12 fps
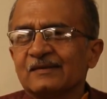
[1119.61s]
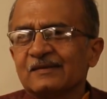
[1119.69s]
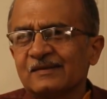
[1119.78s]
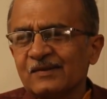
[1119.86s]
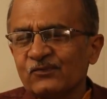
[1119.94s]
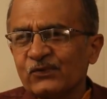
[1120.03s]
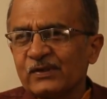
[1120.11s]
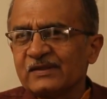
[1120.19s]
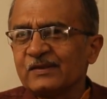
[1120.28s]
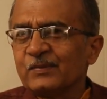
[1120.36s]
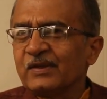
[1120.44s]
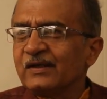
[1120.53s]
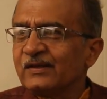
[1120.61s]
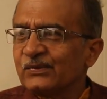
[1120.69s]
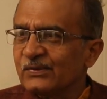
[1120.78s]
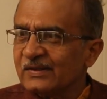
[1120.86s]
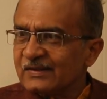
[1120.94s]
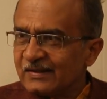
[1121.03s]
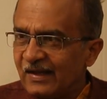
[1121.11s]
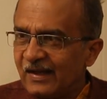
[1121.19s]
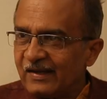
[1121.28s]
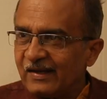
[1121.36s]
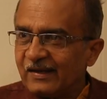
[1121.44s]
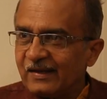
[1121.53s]
somewhat similar to the
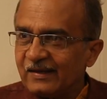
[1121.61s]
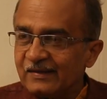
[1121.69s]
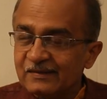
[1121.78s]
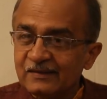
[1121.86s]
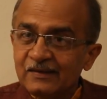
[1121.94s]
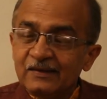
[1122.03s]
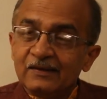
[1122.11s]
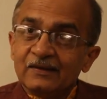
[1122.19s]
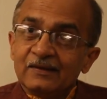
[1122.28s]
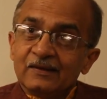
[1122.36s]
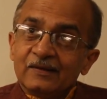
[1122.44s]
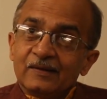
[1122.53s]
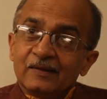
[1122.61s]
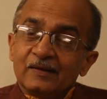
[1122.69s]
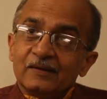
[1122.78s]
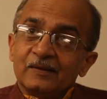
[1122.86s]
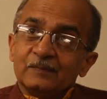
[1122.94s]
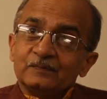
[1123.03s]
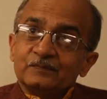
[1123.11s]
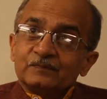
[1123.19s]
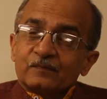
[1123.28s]
Sahara case. Those